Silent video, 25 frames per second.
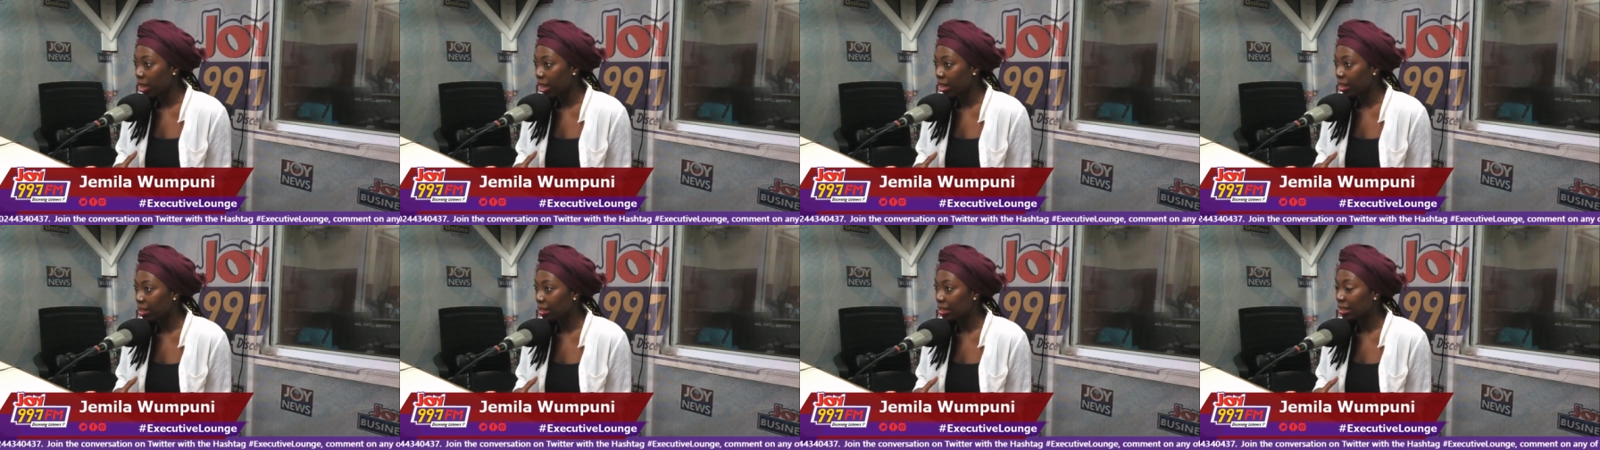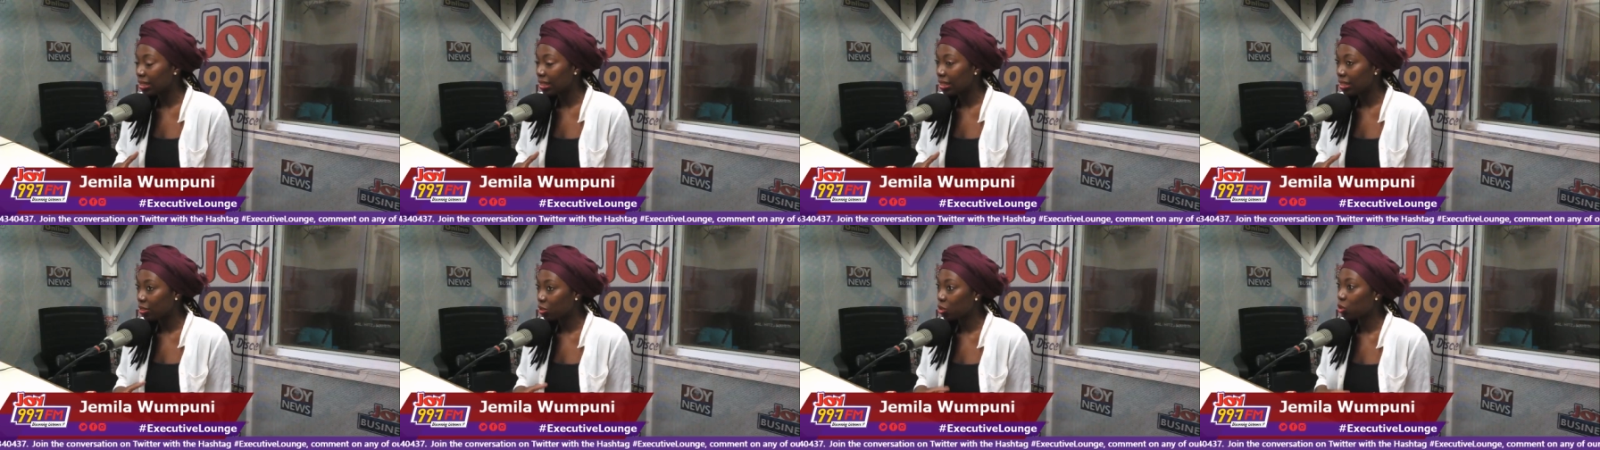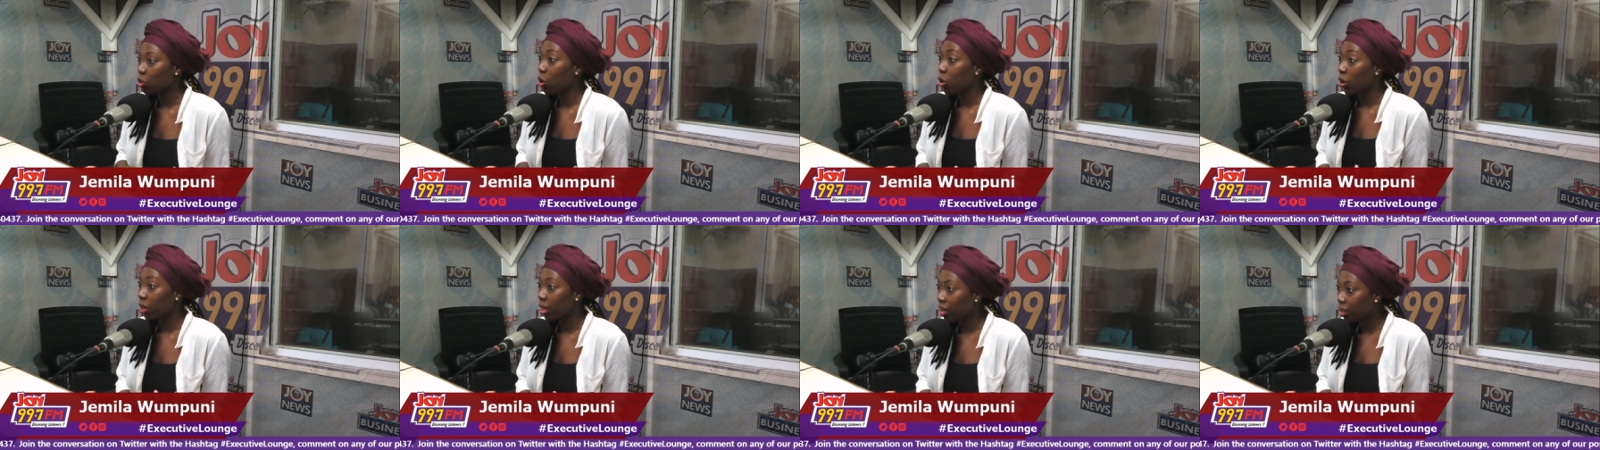and
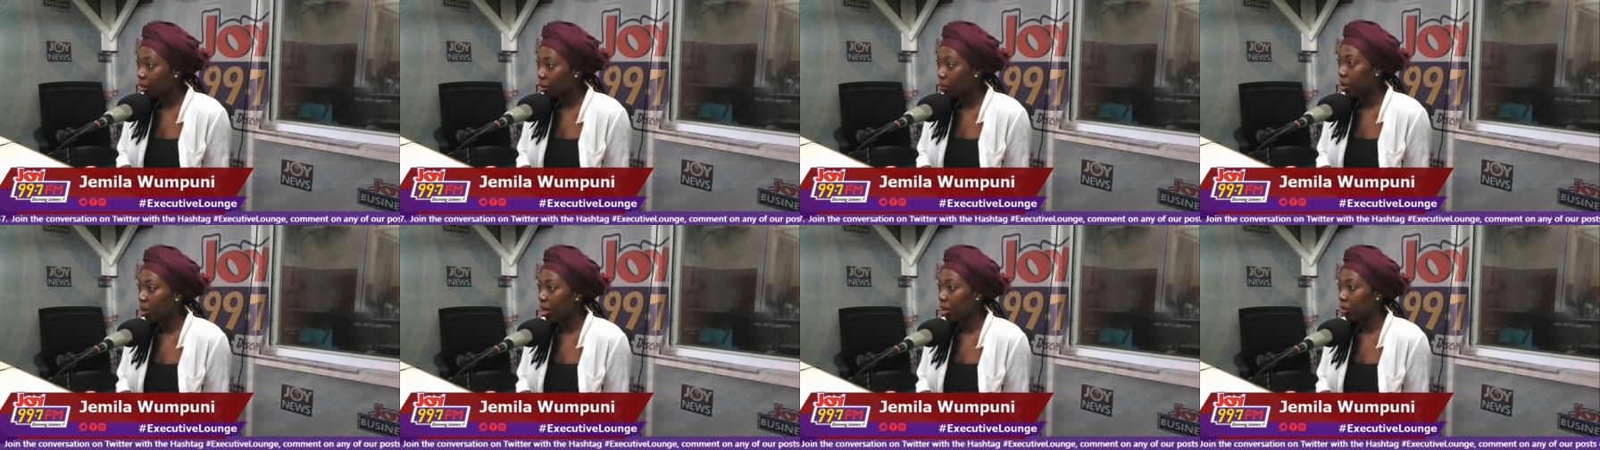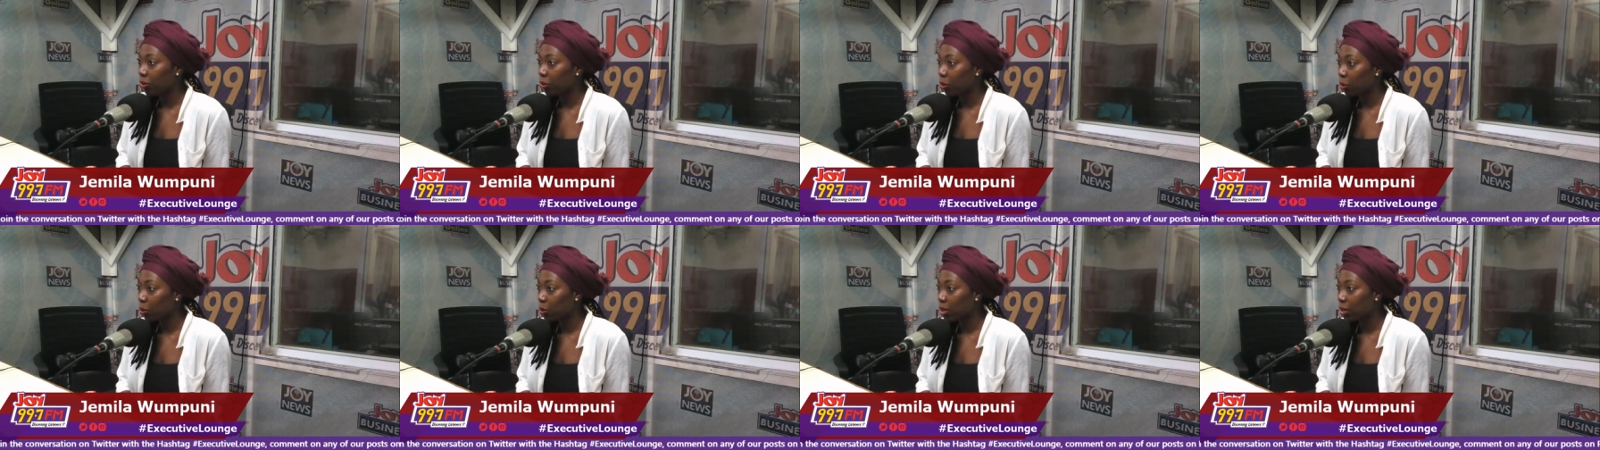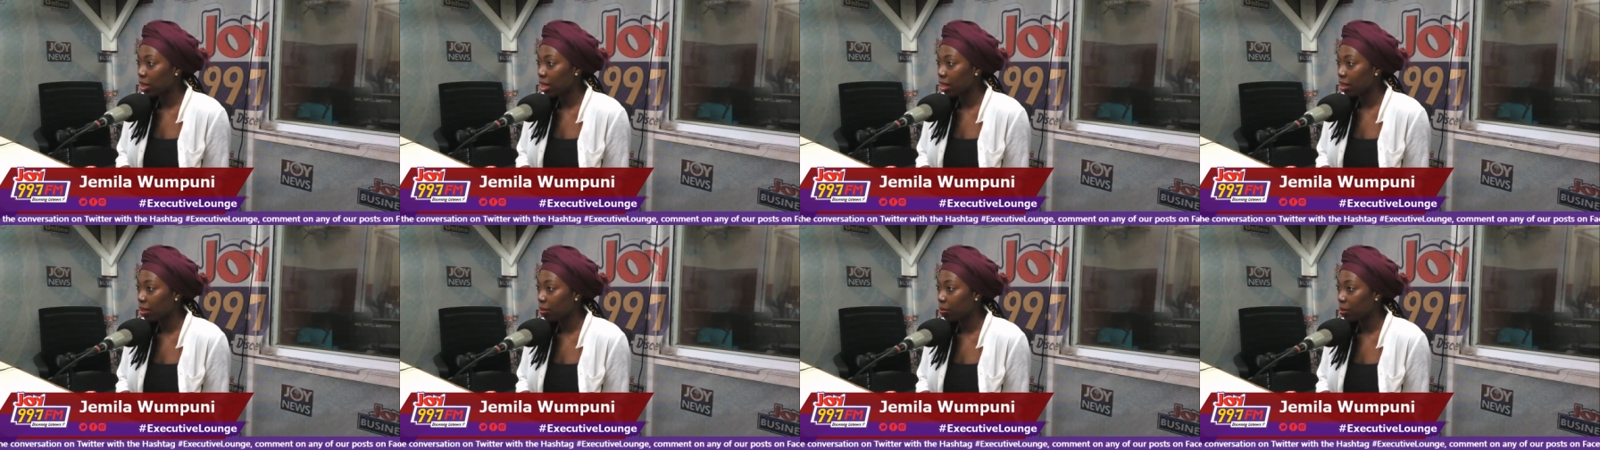talking about those
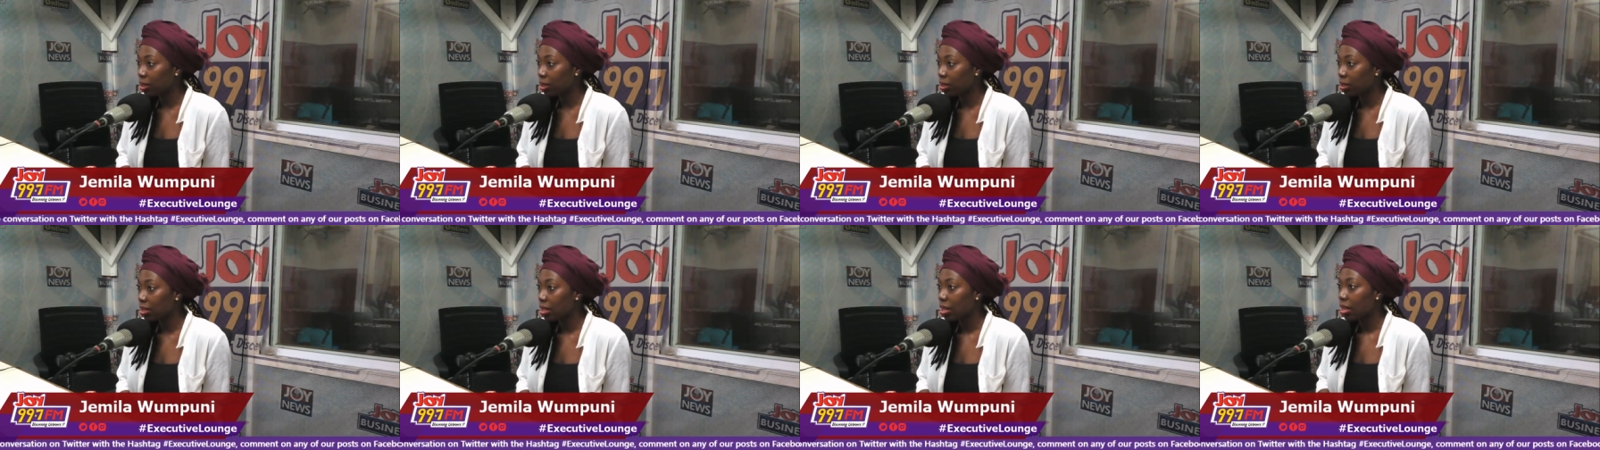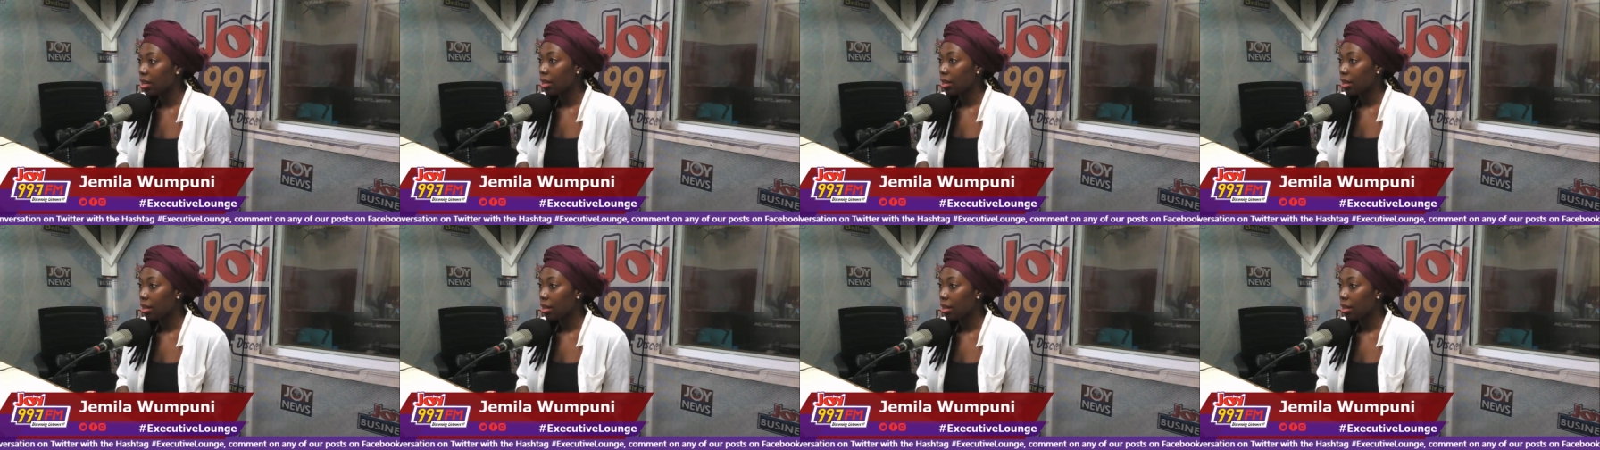elements.